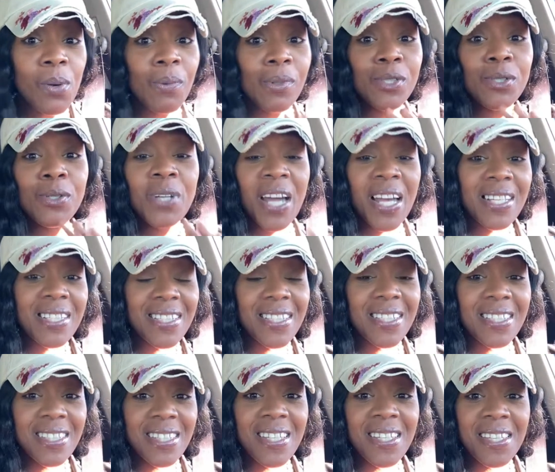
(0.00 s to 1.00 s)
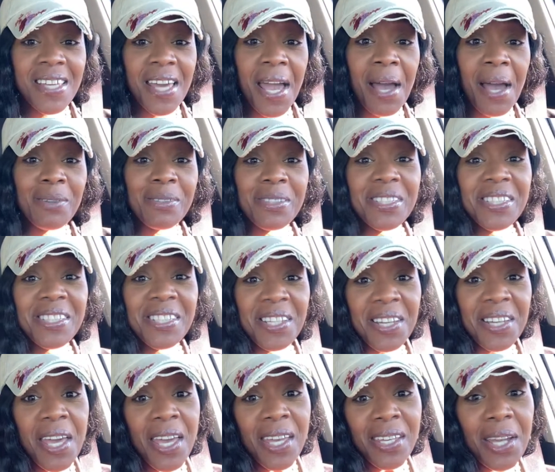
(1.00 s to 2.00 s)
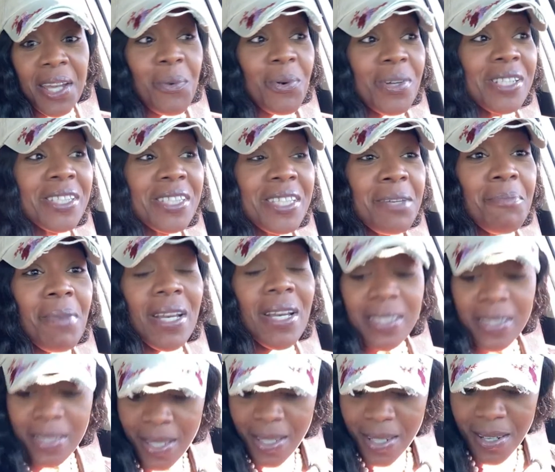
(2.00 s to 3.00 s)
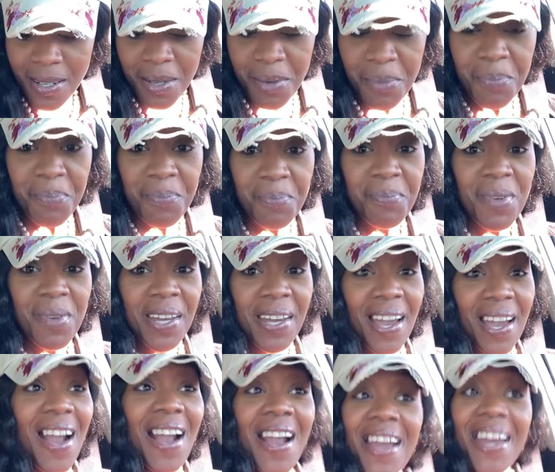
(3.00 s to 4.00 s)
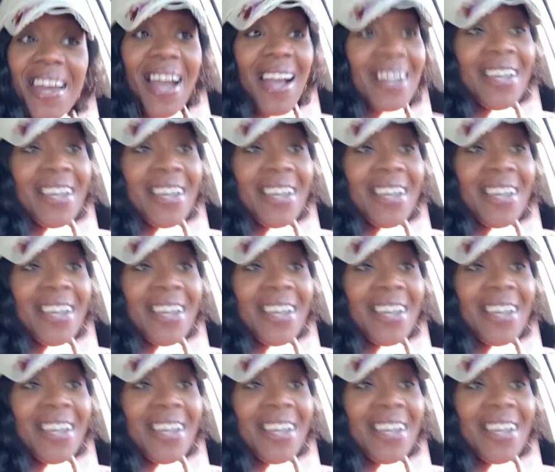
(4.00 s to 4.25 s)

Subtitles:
I want you guys to see the houses here. Y'all want to see my setup? All